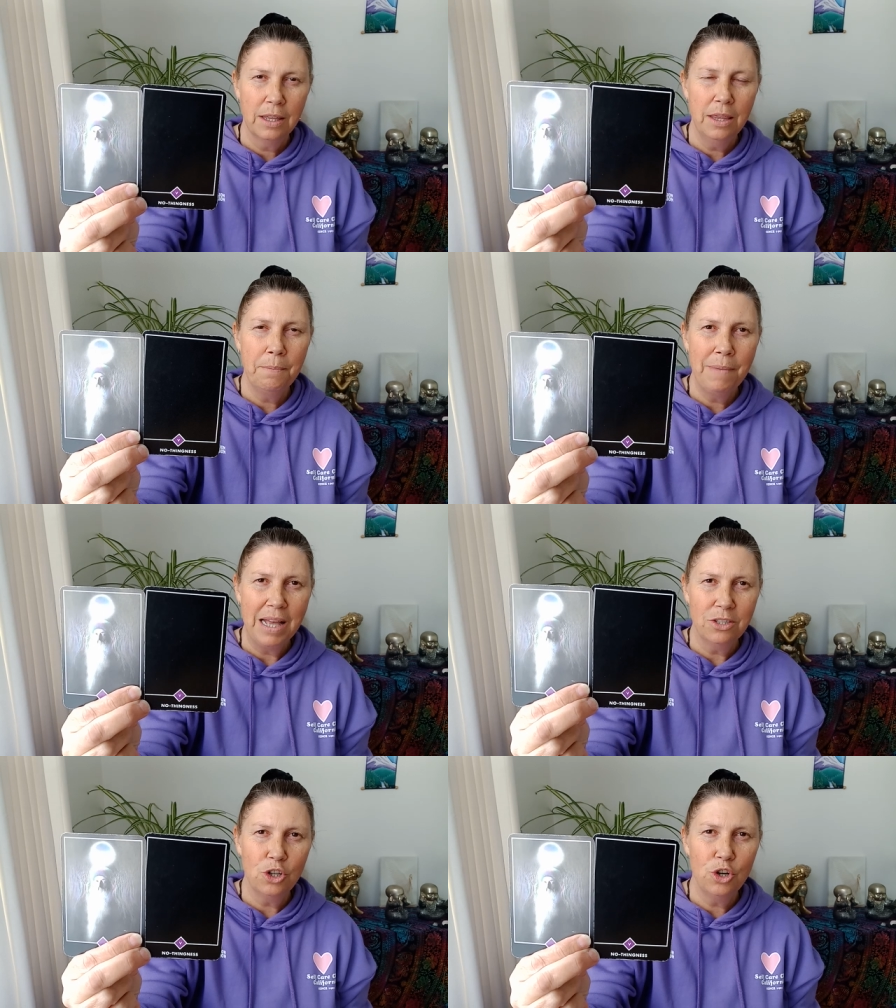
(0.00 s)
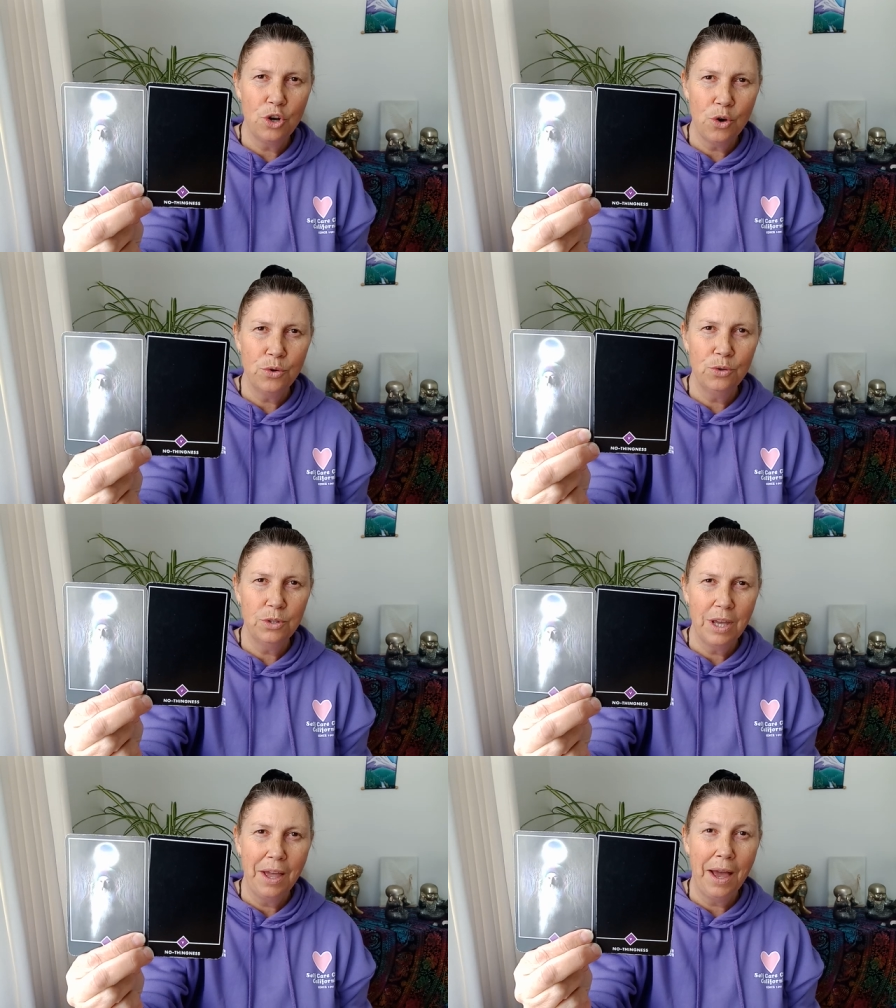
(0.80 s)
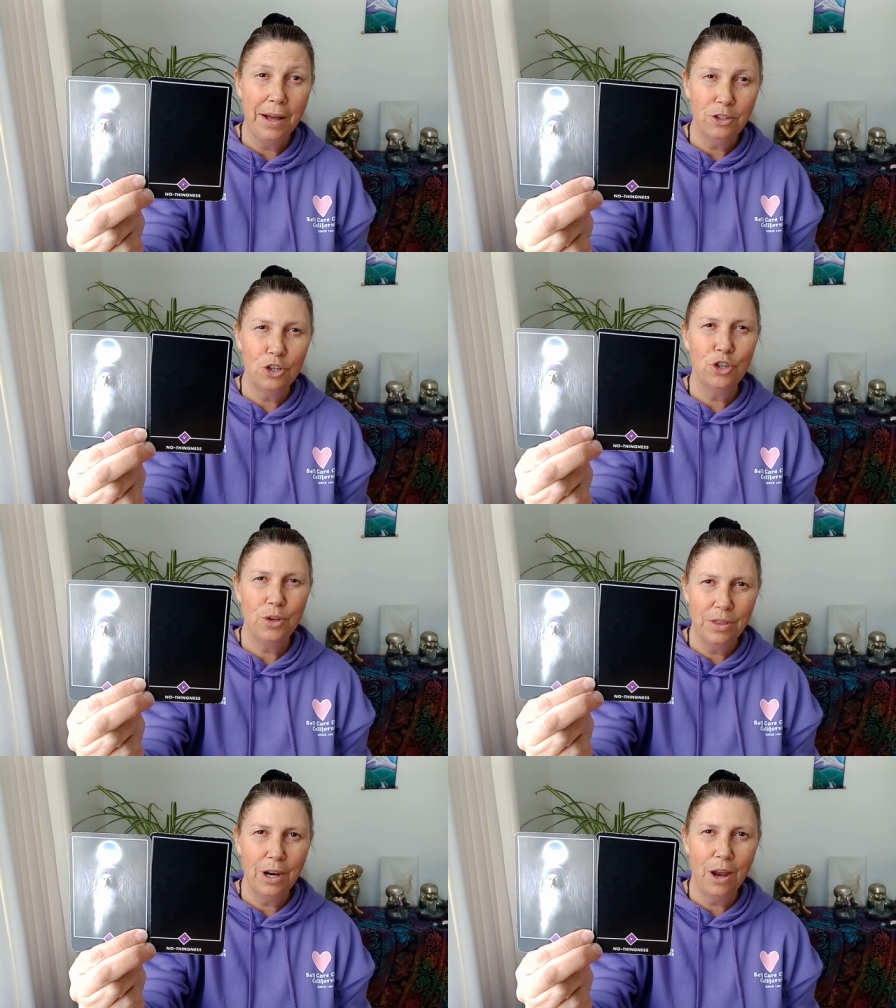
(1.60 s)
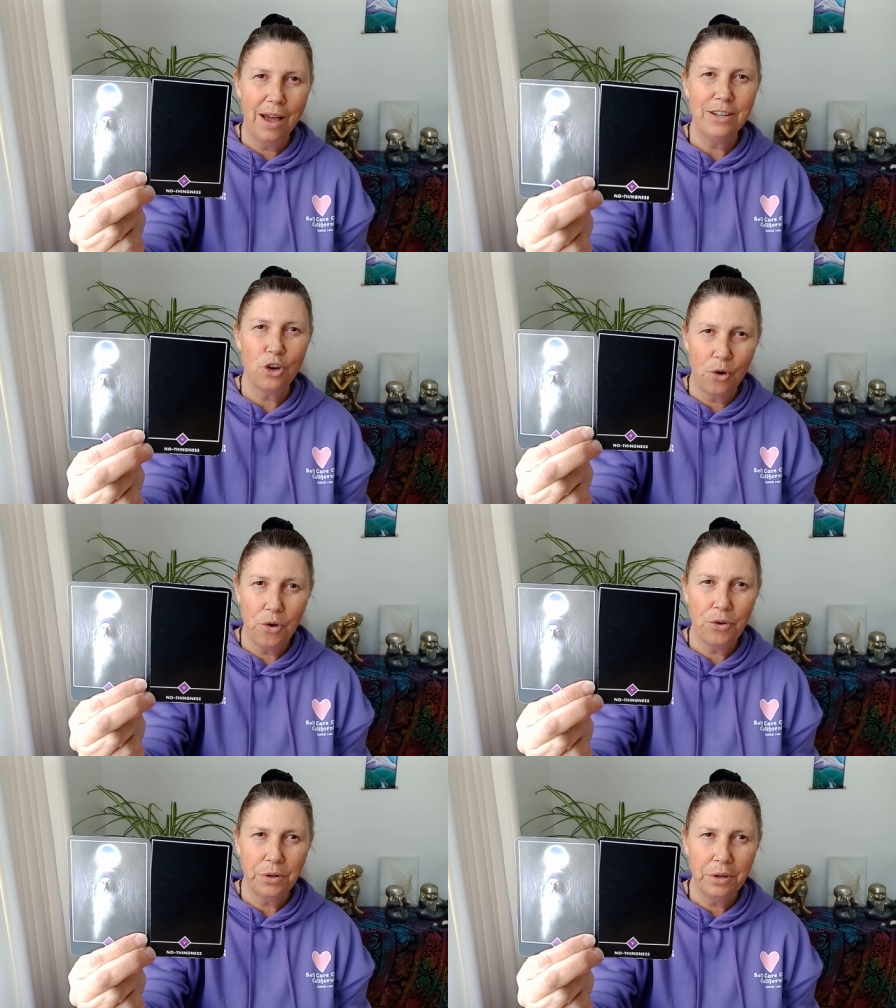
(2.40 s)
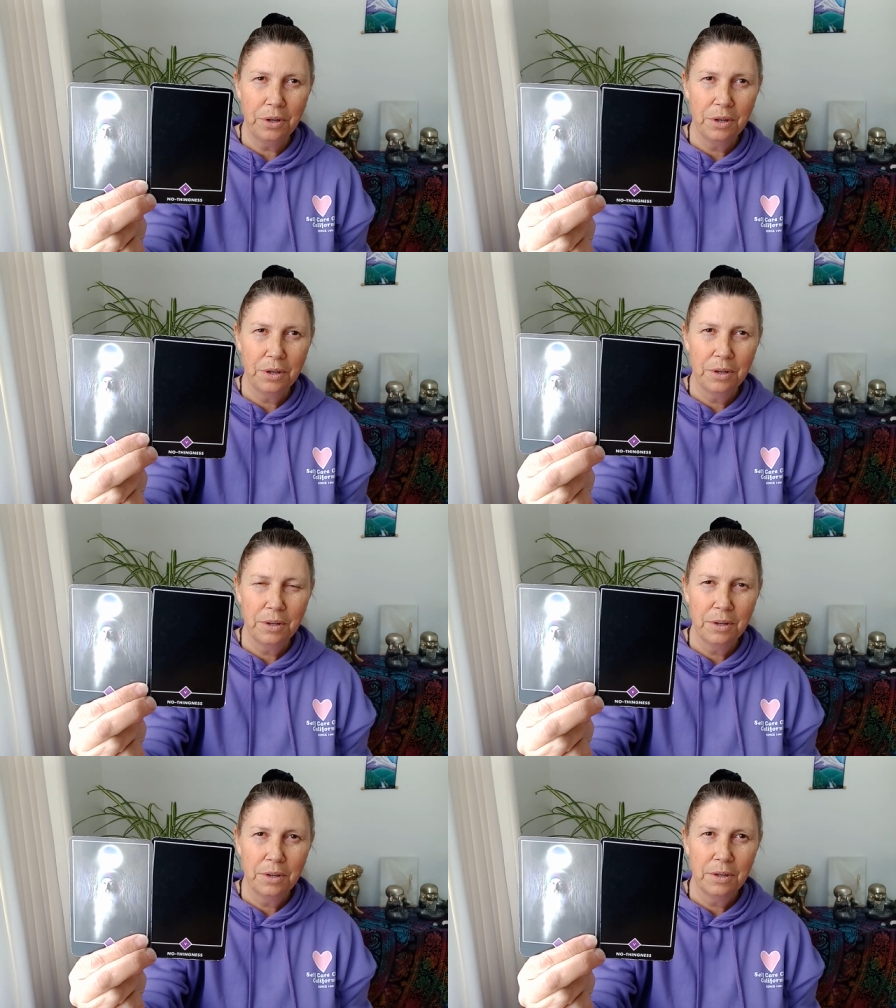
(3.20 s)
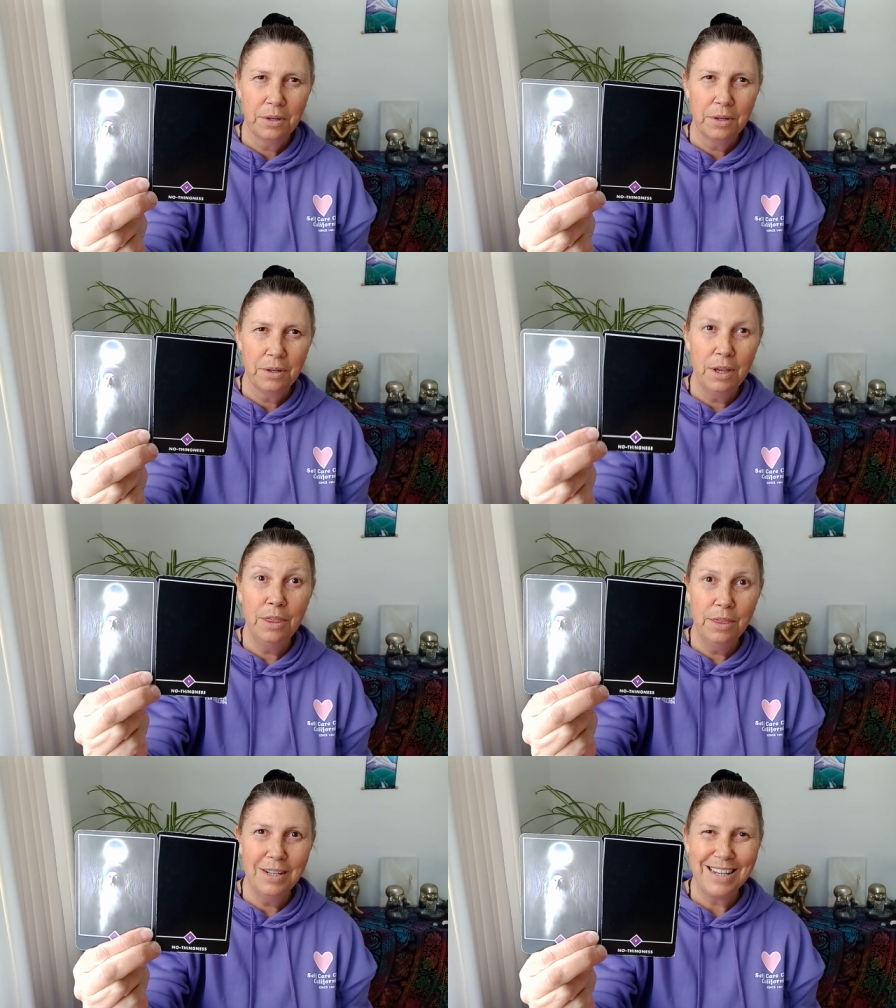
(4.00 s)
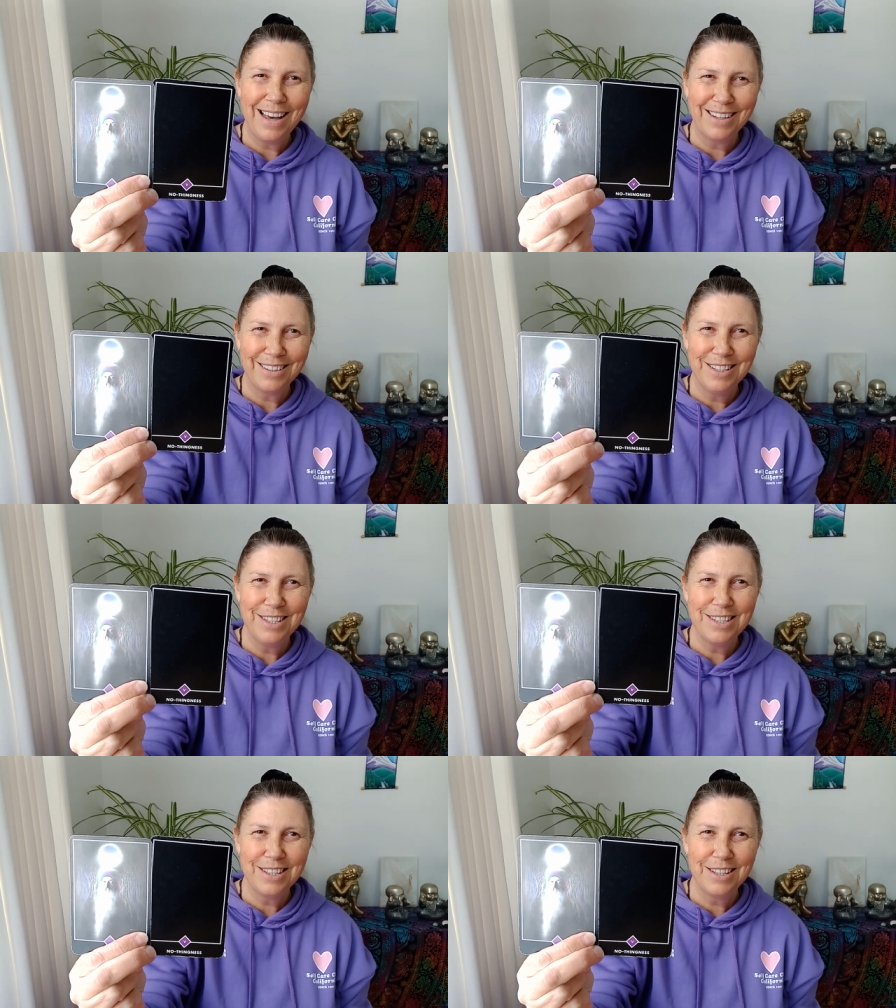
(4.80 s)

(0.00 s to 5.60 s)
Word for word: The master knows how to turn the light on in the darkness.